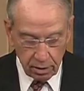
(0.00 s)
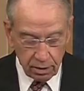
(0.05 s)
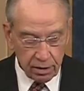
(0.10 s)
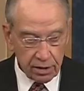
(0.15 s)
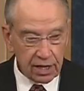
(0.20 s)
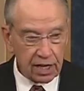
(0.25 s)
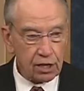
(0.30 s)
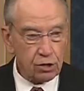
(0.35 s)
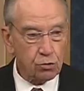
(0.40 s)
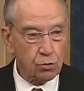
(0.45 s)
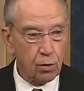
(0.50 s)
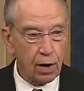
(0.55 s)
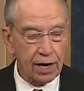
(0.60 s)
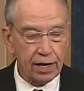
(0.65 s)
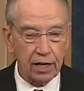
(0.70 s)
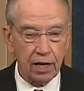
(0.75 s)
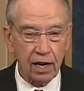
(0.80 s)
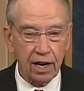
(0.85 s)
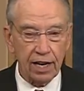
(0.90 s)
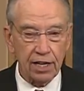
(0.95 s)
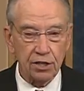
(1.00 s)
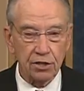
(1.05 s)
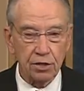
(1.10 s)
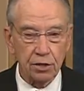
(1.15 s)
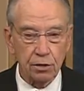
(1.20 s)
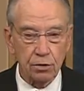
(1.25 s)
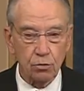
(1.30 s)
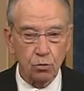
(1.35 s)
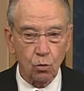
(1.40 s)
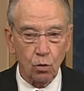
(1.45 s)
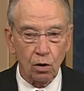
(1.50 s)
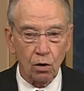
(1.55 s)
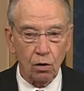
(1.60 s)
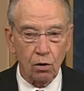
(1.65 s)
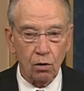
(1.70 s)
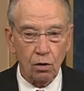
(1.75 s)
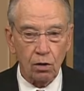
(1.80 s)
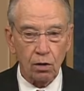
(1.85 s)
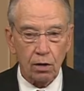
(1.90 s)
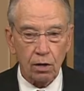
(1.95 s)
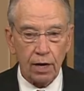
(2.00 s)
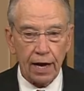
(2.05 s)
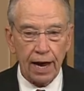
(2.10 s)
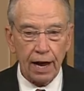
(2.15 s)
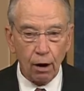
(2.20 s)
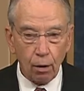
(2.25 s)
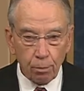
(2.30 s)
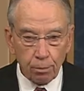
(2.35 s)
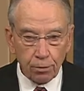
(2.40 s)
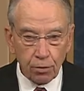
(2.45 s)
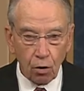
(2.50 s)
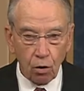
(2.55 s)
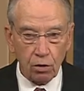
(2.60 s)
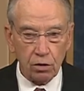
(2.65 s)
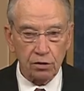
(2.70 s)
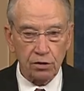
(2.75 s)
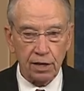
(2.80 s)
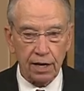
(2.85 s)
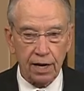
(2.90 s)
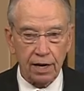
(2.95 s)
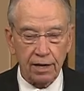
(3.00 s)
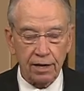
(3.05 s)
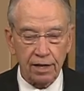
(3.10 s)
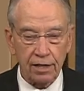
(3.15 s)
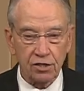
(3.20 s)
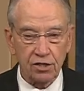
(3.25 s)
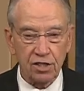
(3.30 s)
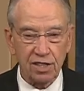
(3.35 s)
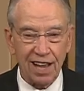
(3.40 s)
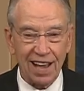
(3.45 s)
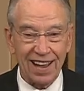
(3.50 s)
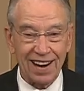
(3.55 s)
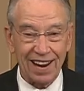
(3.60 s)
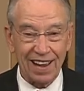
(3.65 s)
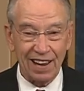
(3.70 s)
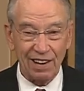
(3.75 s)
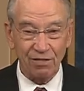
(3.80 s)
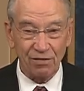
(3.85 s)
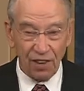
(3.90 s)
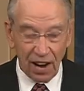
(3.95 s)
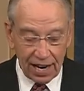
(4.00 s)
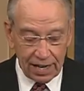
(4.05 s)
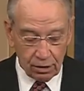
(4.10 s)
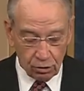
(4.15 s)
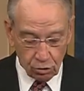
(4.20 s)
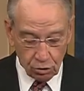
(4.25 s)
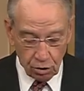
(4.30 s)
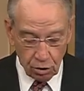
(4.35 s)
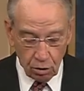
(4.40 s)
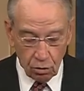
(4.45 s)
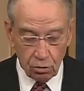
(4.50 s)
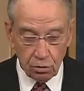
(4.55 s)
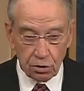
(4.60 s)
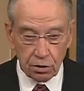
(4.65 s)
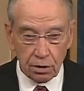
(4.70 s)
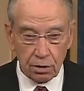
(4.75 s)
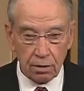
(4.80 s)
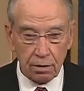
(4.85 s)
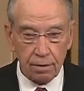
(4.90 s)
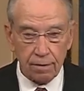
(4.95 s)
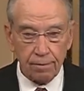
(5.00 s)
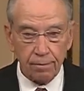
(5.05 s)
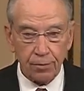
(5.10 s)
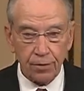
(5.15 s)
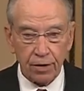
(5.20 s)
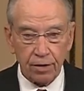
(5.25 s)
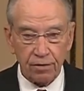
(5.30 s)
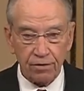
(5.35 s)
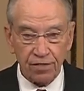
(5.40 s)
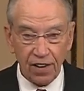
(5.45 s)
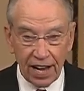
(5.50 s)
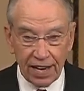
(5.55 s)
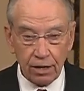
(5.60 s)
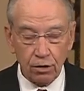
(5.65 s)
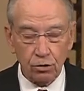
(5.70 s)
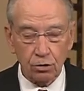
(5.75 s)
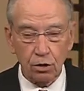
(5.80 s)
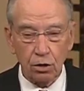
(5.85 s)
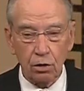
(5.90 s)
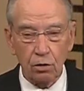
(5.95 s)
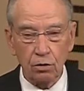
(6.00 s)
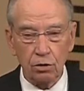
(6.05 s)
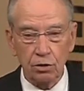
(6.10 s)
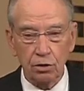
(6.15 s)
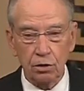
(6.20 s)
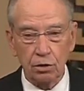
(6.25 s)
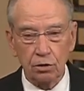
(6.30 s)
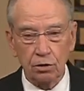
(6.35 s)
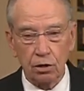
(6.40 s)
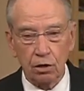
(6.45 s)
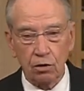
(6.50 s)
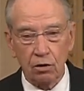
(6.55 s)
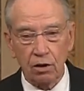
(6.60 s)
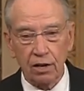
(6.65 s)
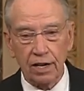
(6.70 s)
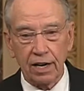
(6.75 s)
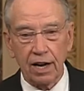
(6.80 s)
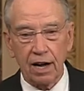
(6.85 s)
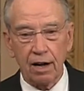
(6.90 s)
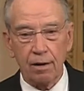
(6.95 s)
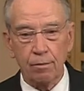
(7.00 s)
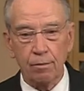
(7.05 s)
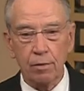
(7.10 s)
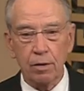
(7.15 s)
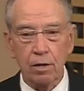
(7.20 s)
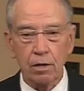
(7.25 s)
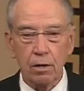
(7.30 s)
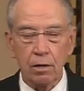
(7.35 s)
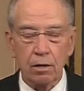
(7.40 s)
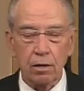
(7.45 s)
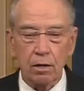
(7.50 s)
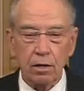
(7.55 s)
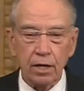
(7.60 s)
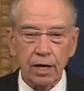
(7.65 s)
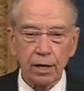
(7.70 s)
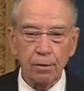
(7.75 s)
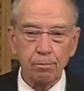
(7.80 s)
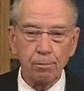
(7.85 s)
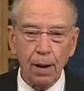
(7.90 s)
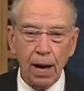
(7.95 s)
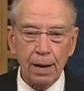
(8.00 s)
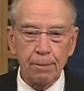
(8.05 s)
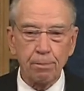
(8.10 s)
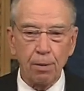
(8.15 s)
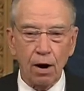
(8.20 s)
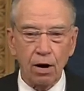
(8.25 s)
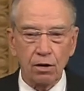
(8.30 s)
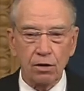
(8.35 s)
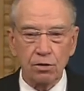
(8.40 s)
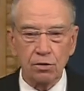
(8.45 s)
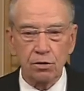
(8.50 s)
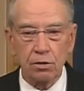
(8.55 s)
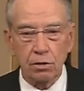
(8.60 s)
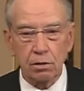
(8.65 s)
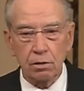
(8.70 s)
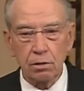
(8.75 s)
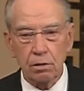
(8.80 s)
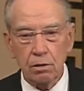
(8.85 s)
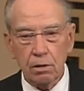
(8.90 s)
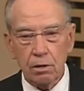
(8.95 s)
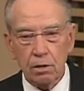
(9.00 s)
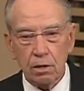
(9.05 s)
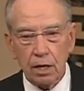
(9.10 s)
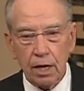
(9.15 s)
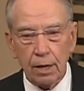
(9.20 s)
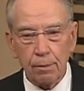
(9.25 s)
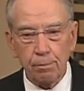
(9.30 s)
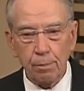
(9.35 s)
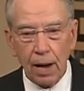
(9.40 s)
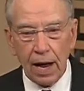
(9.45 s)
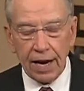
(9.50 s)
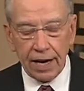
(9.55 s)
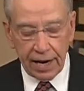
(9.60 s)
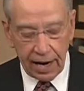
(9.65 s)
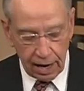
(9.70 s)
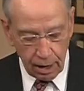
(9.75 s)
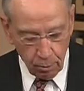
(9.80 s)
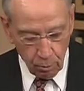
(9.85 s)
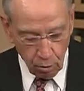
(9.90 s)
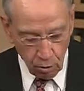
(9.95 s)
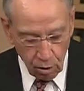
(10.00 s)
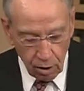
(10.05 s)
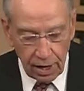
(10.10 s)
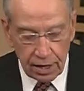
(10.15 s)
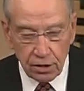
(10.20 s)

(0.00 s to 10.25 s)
These regulations will help towards that. It's not a final solution. Final solutions are going to come in bipartisan and bicameral